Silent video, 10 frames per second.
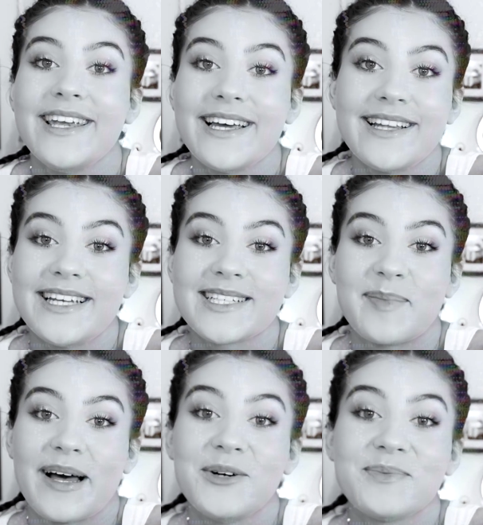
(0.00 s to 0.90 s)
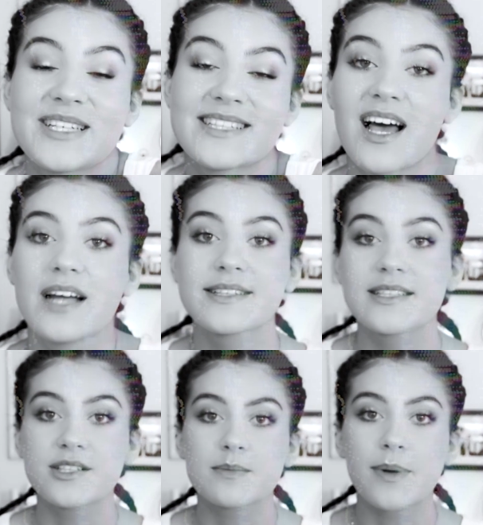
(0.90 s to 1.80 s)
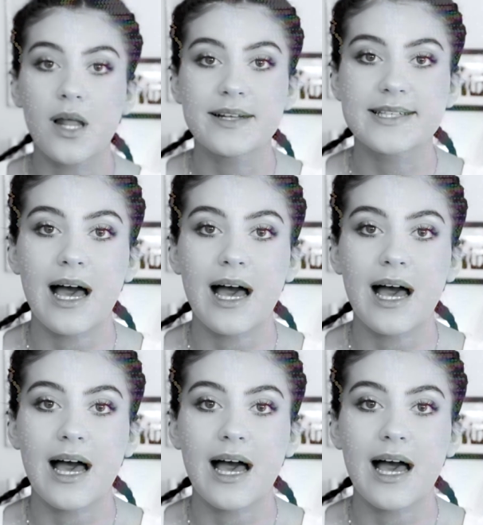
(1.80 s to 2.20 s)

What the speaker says: Little Isabel decides to just blurt